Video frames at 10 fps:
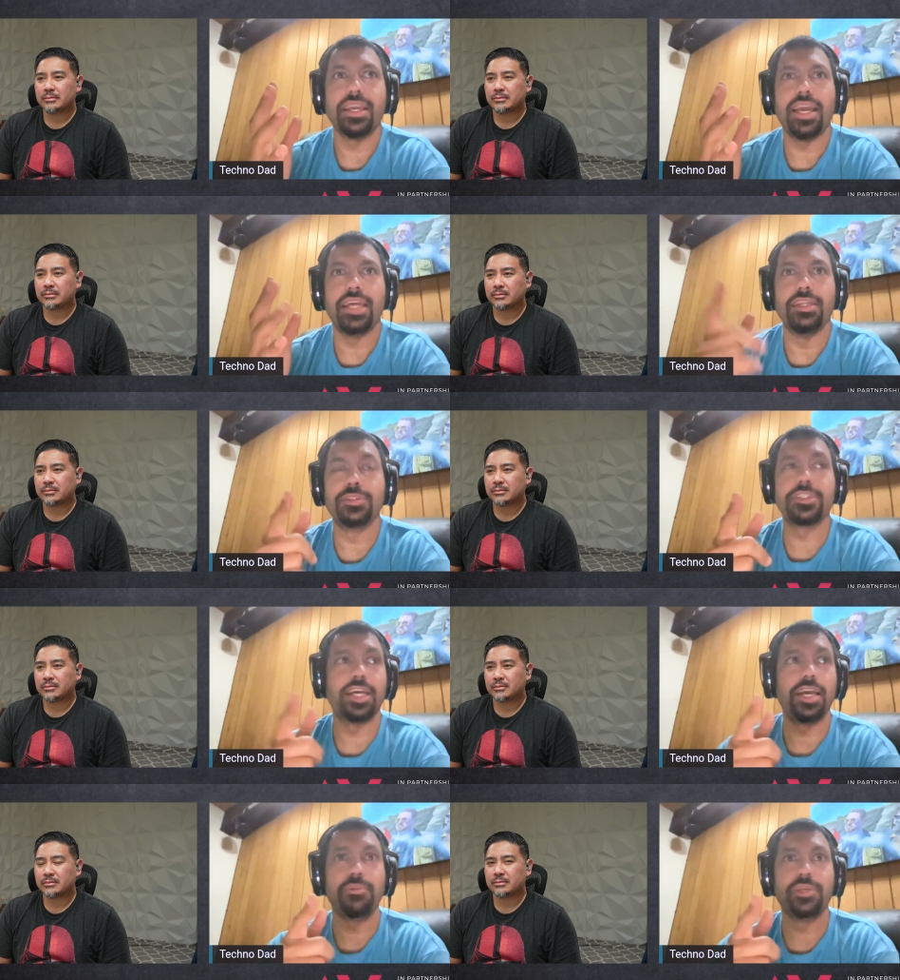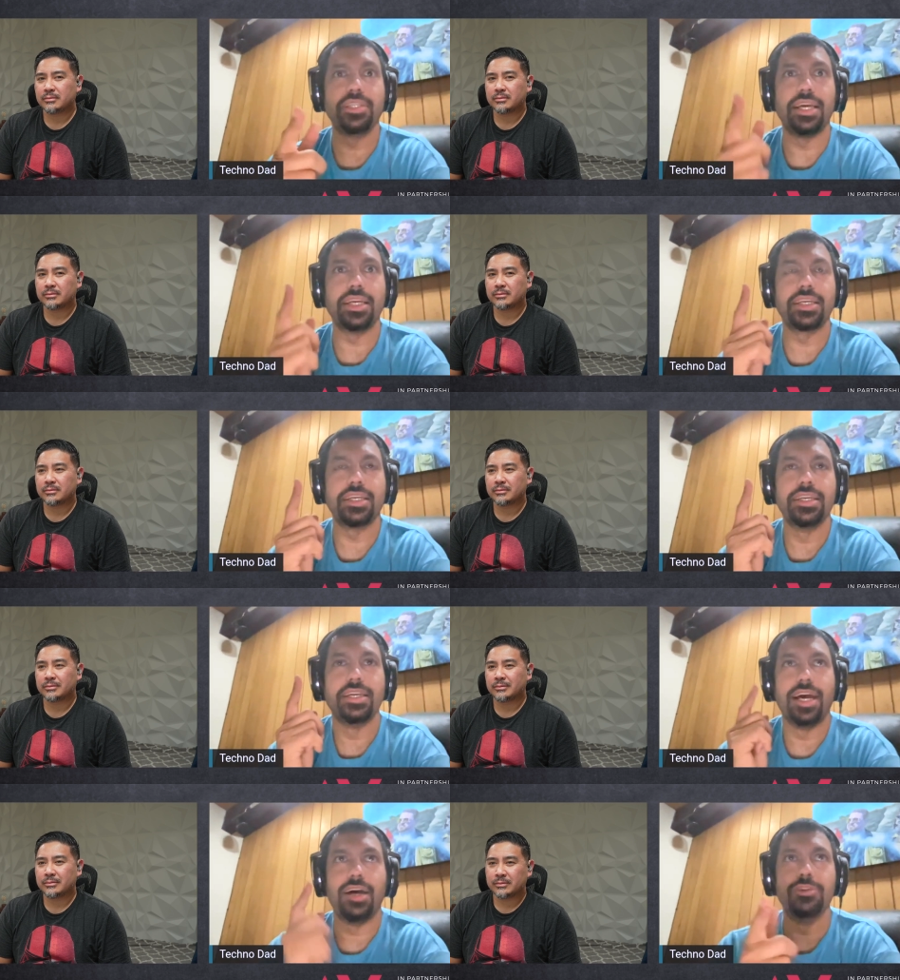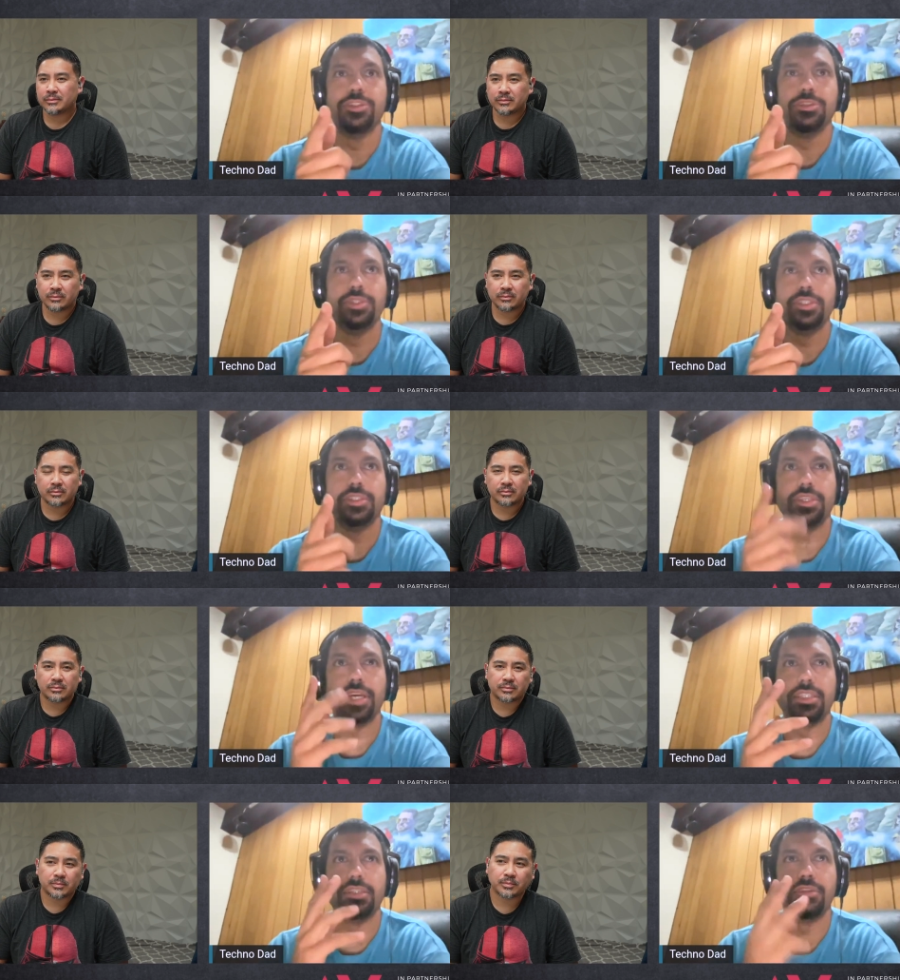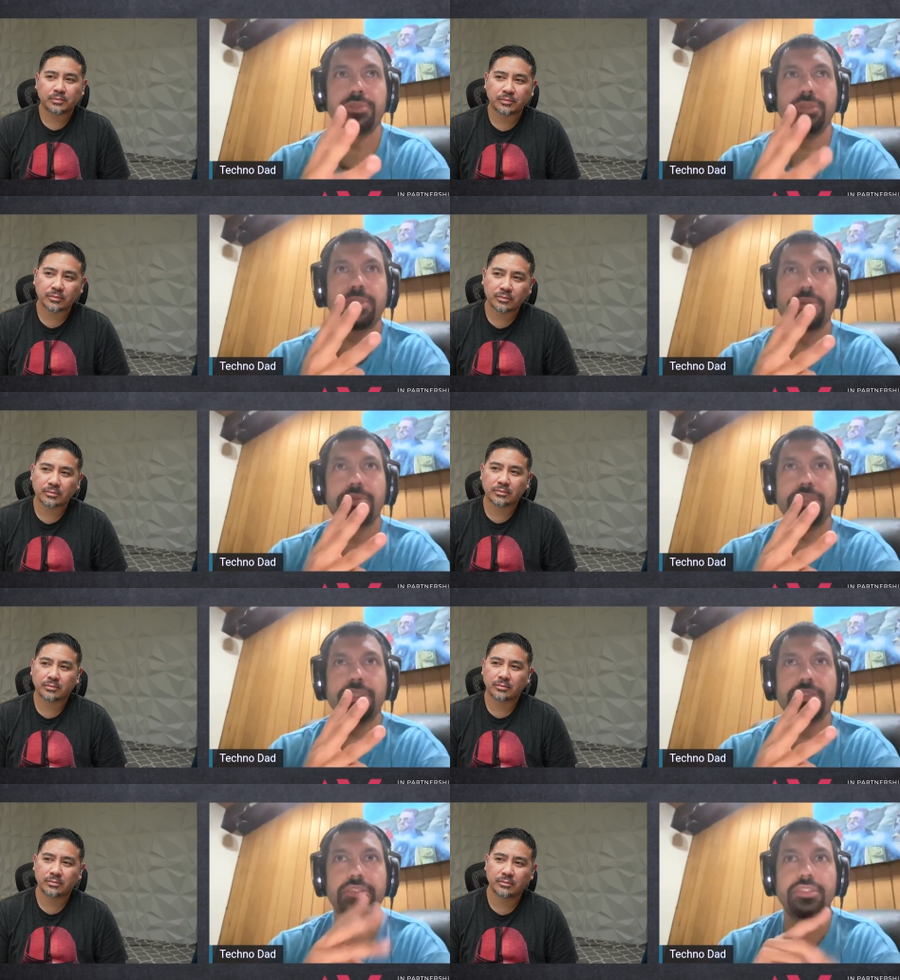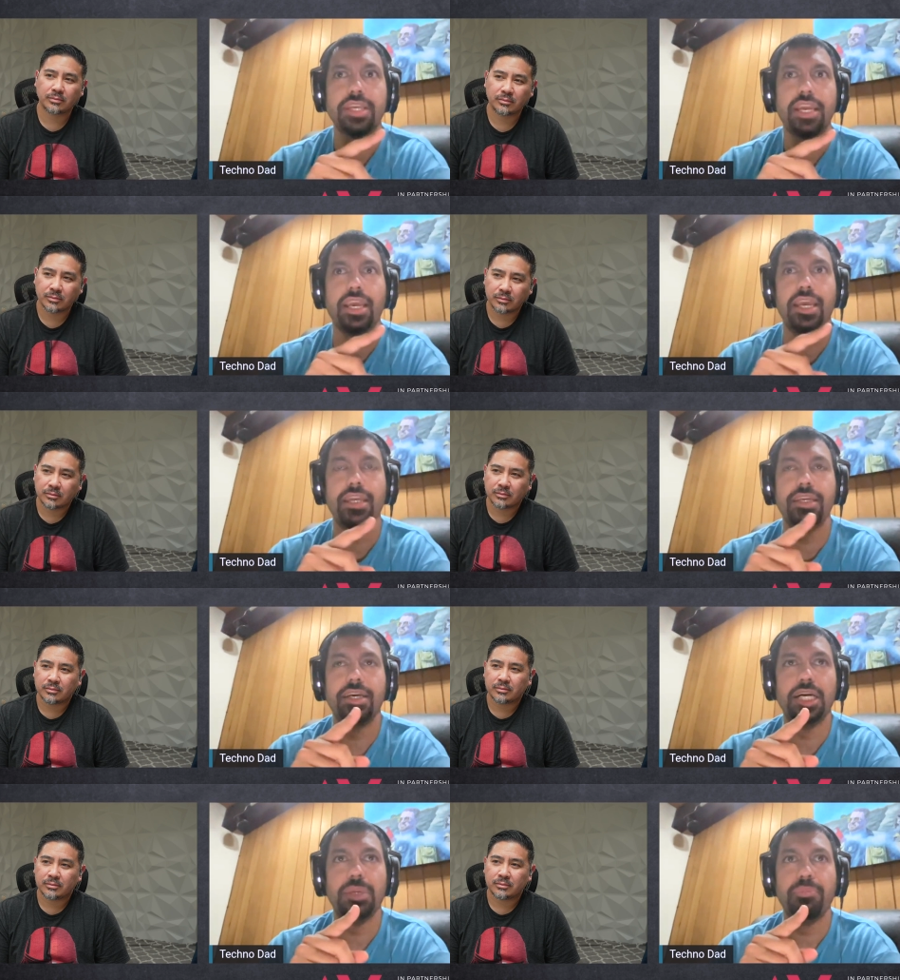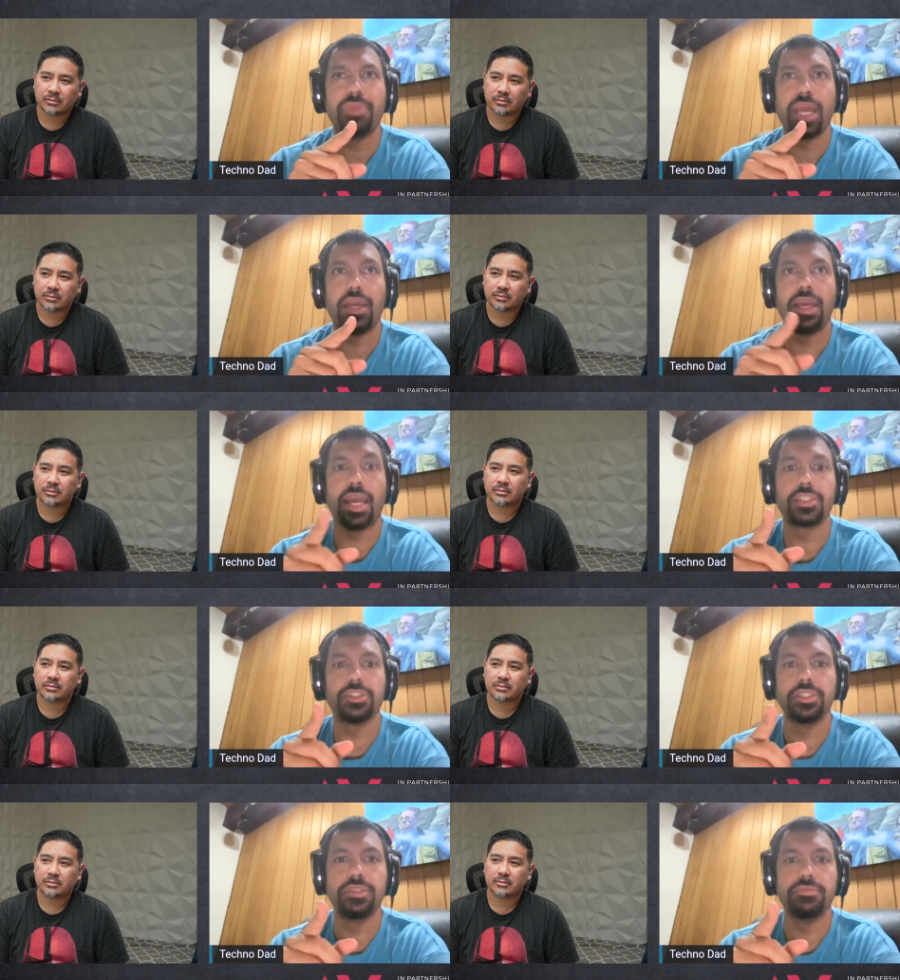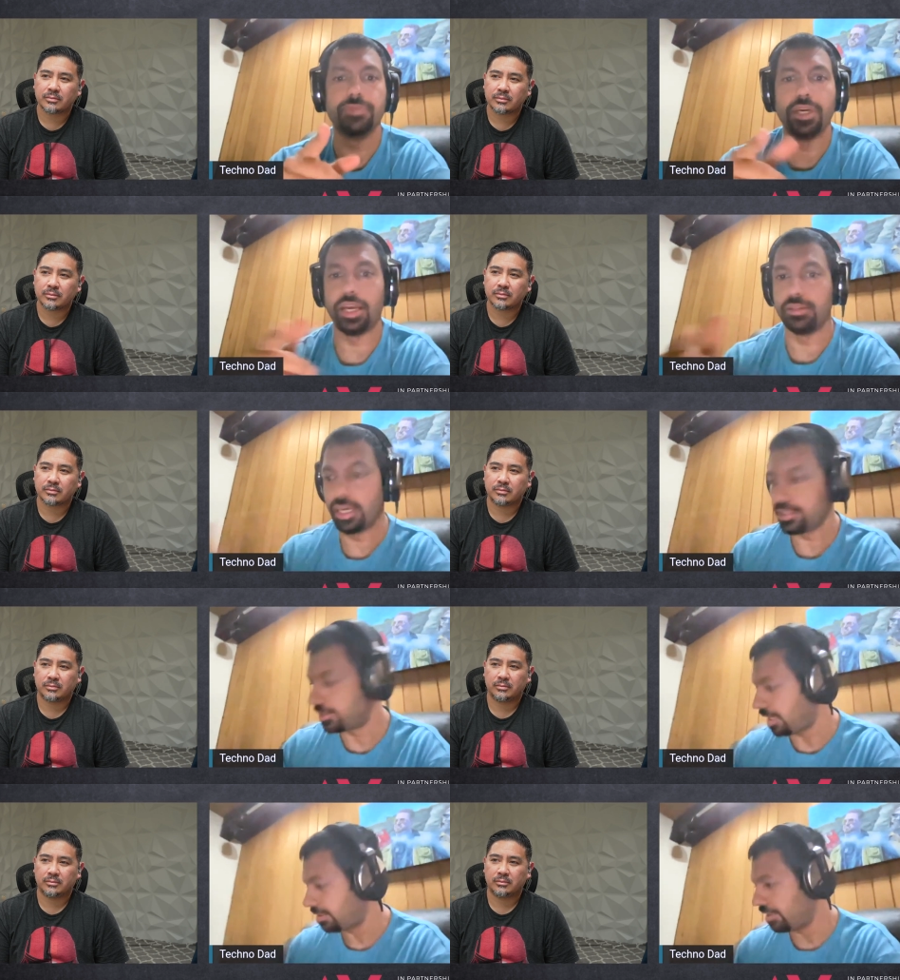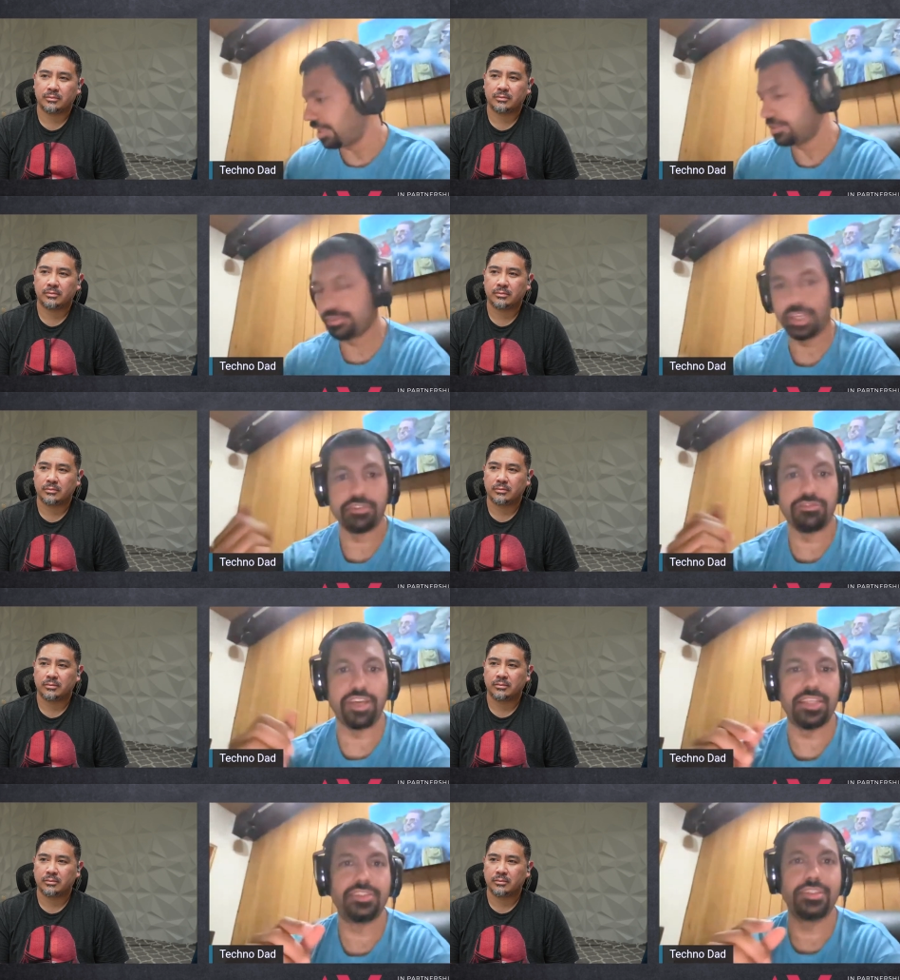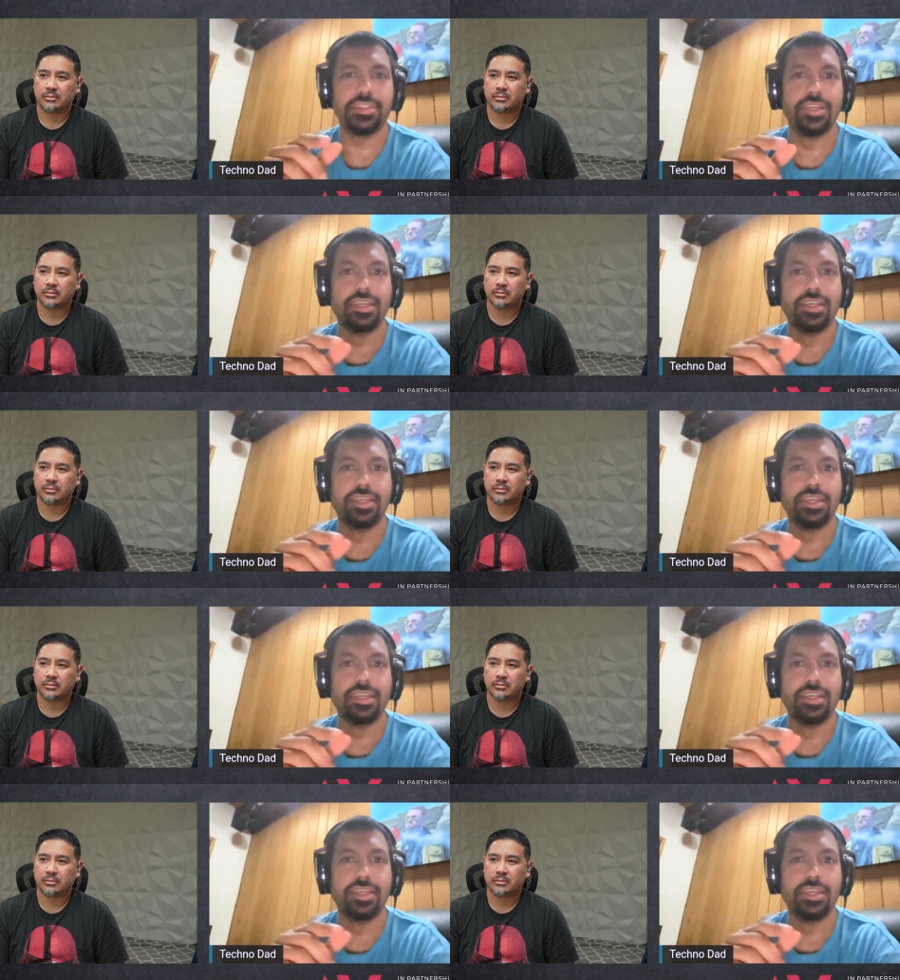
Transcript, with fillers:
Speaker 1: and there was this time when, like, I did 3 recordings, and I lost sight of Fancy,